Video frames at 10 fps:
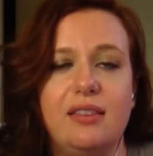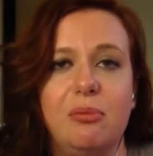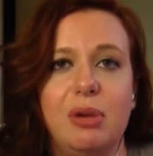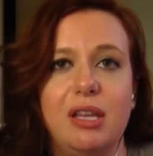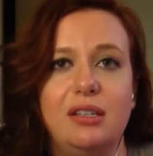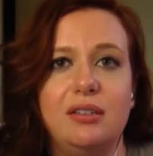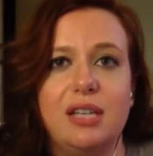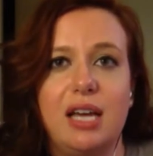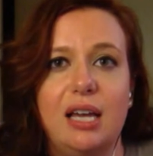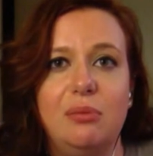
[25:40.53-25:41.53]
And then by the
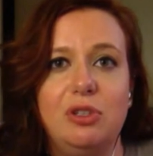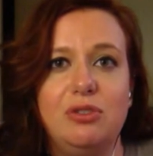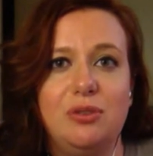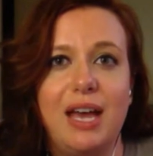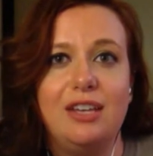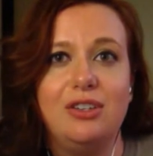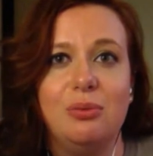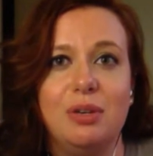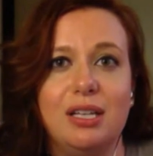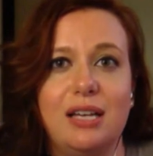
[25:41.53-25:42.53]
time you do that,
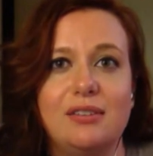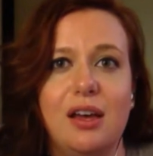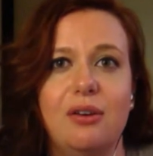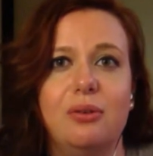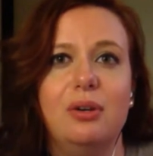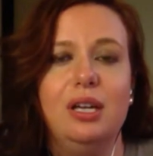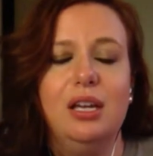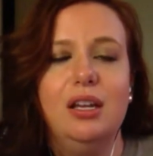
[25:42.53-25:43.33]
you'll realize, oh,